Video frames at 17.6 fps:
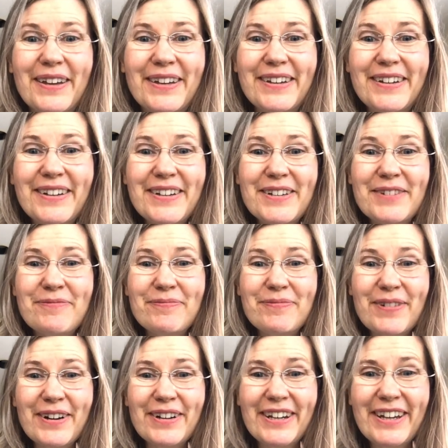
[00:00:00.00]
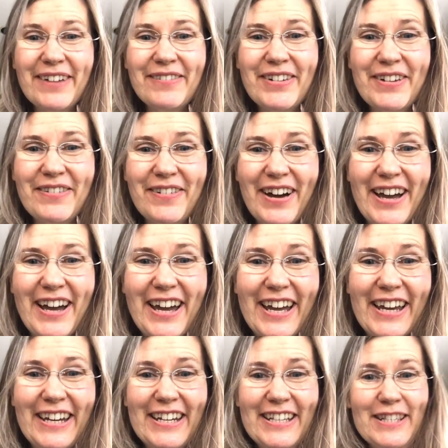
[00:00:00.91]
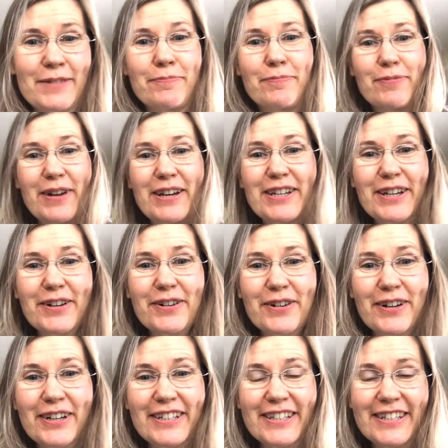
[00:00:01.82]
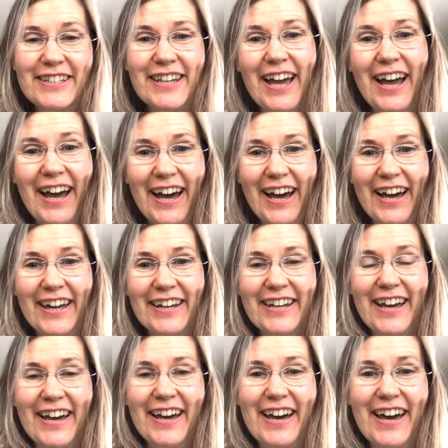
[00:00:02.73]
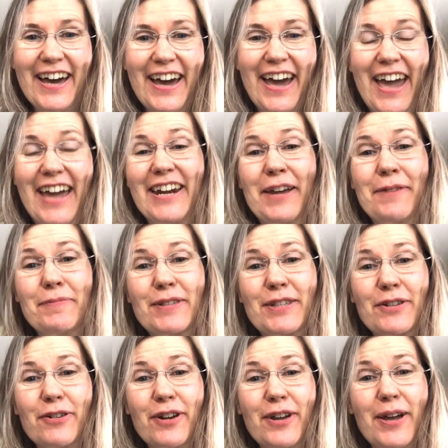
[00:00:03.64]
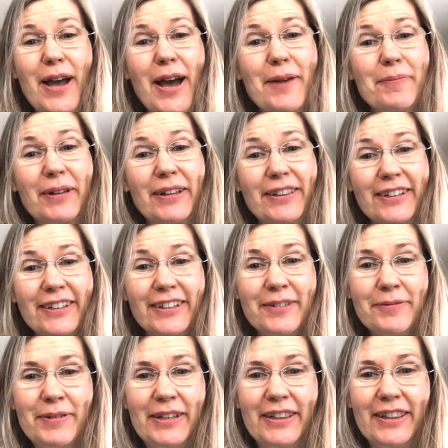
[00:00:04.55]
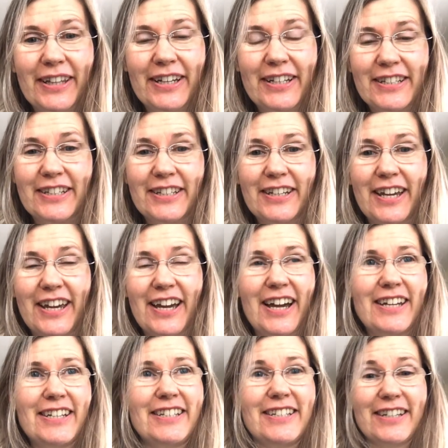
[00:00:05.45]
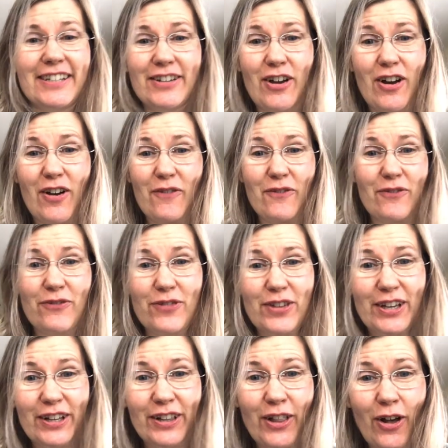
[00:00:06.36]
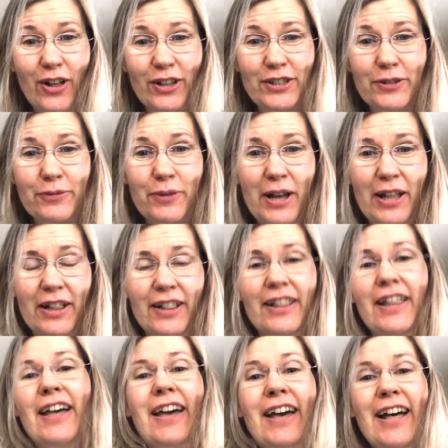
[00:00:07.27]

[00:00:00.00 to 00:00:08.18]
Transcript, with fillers: Good morning, everyone. It's Brenda Quintana, and I'm sorry I'm a little bit late today. I did not feel all too well